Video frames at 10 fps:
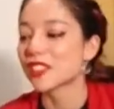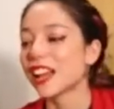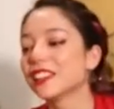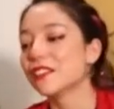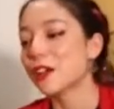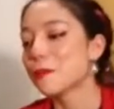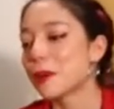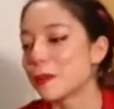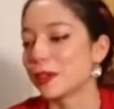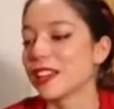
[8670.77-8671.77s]
I love how
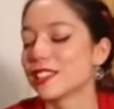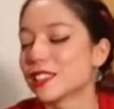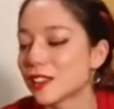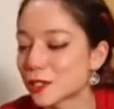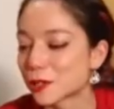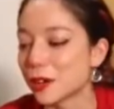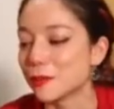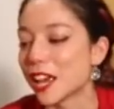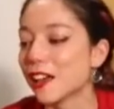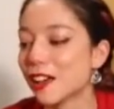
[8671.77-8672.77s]
Piper has
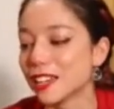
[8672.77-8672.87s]
screamed "Hail